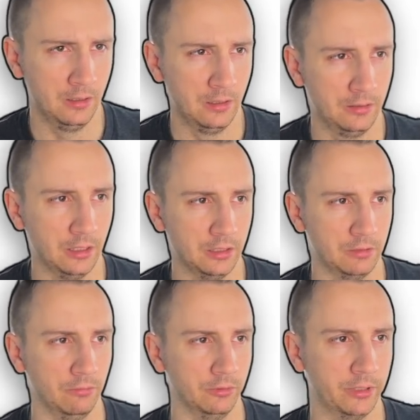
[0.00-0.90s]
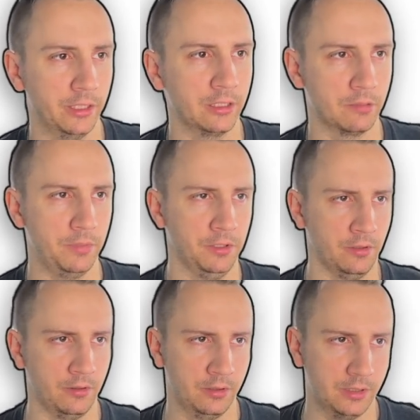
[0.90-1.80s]
Then it will take
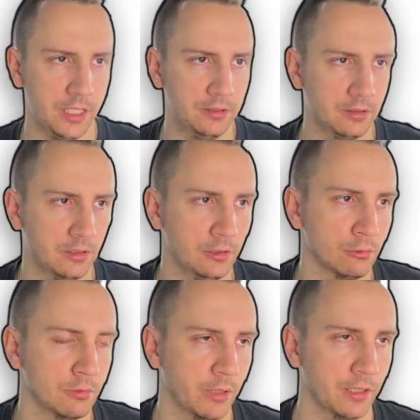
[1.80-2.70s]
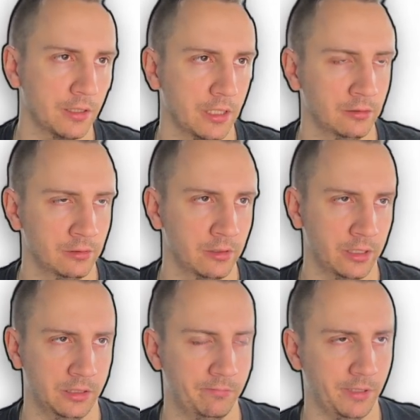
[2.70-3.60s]
arbitrary data used by the handler
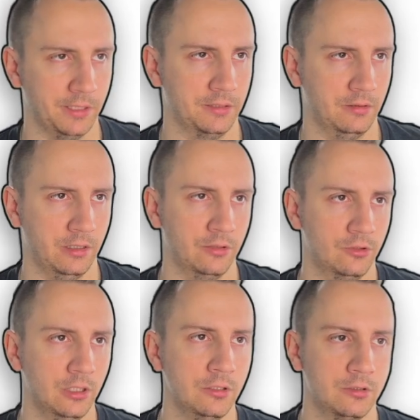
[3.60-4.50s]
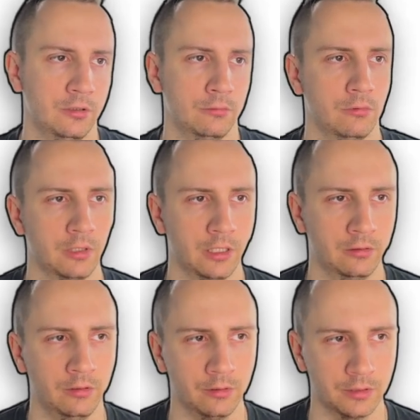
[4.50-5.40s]
and passed unchanged into the
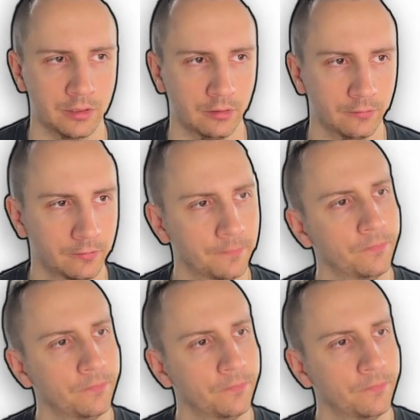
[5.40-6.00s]
handler itself.